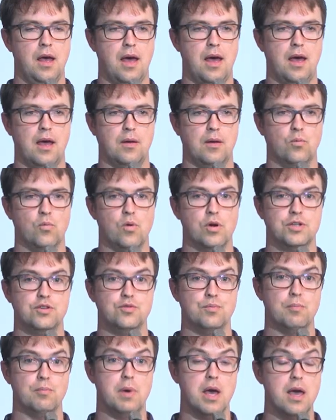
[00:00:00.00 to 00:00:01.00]
And what
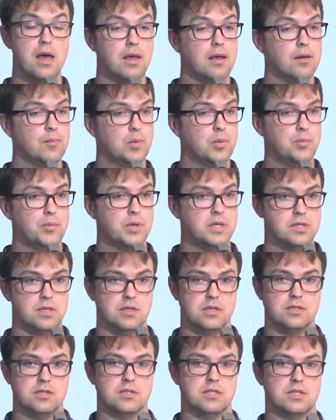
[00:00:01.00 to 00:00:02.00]
you may implement,
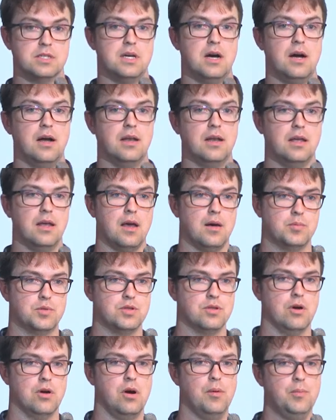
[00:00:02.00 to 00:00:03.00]
and this is entirely up
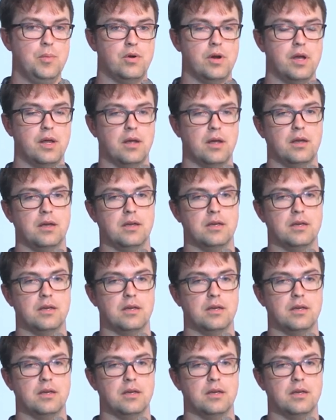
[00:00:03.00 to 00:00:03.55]
to the operator,